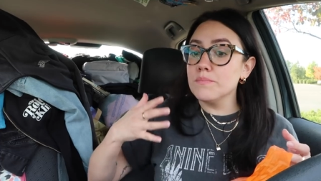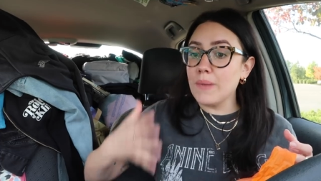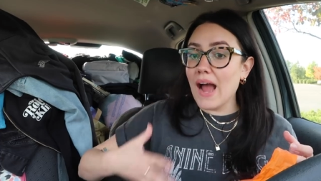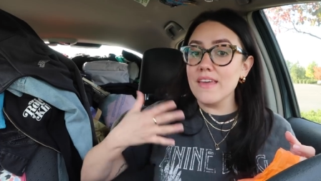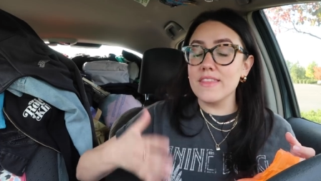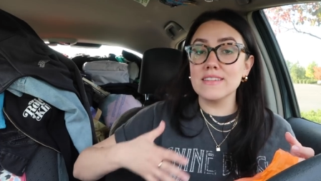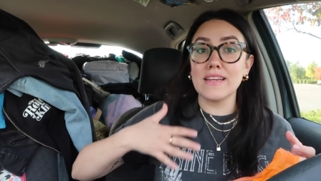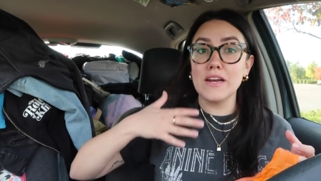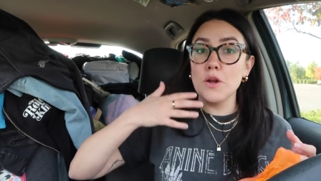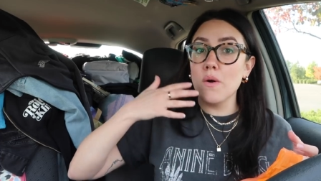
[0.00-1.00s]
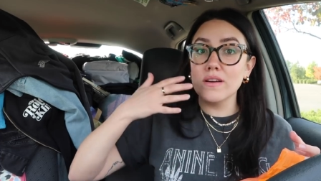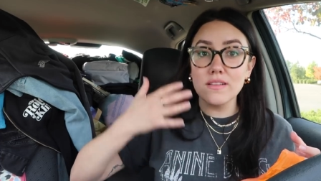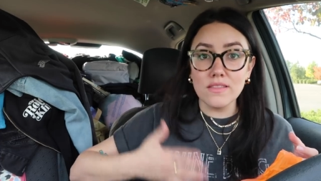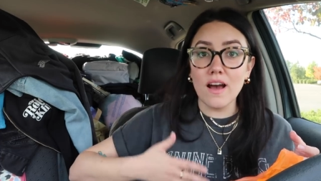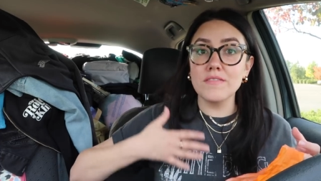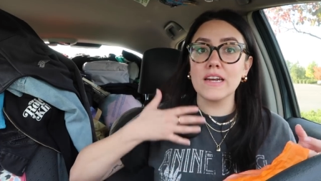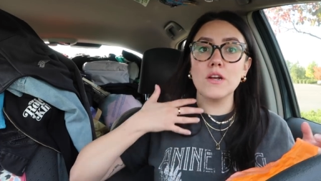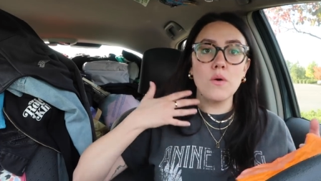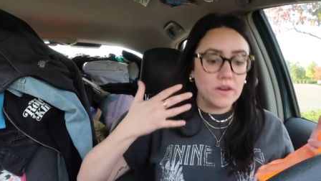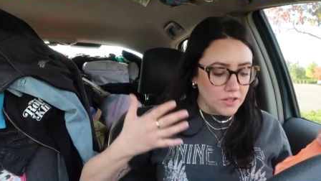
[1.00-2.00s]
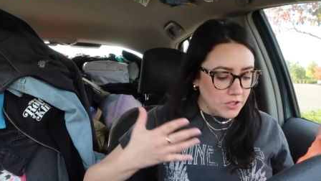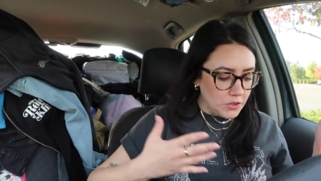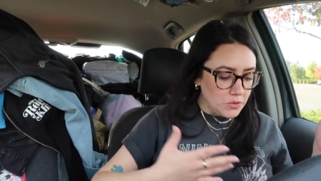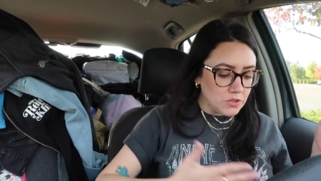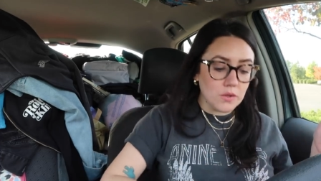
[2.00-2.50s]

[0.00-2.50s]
buy things that I know I'm gonna love, that I know I'm gonna use.